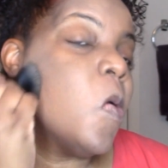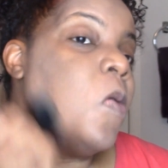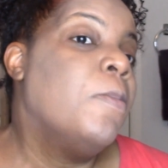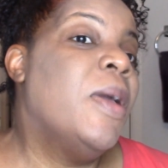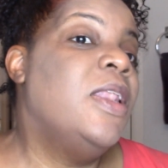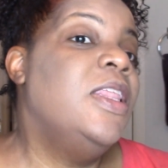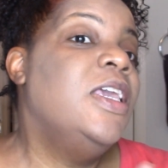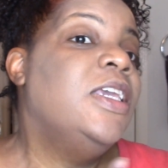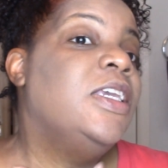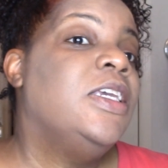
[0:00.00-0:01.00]
My
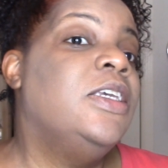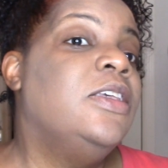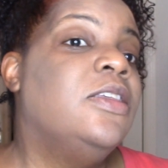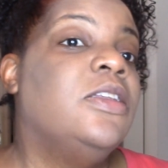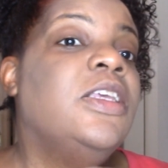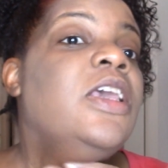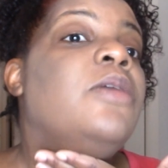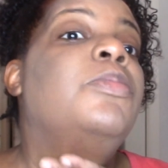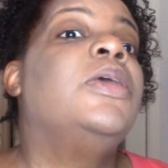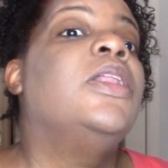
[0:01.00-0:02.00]
neck is a
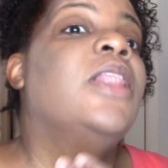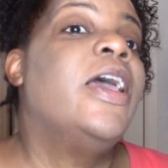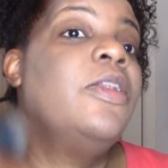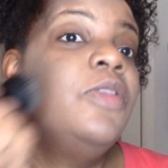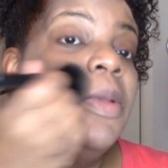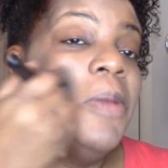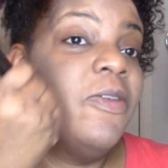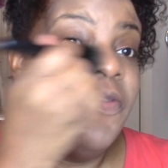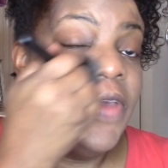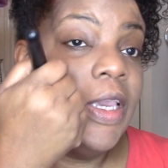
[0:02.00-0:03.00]
tad bit lighter than
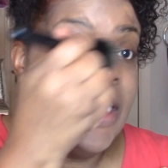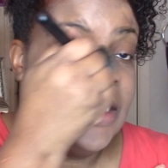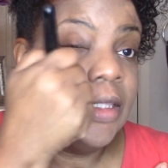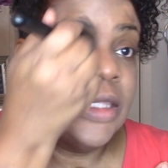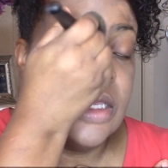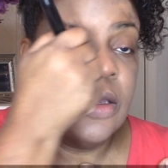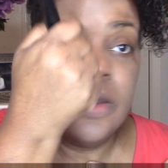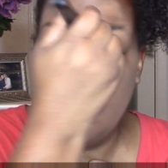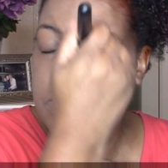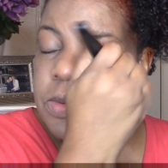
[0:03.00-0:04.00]
my face,
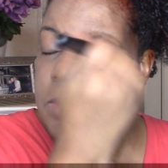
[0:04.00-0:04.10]
so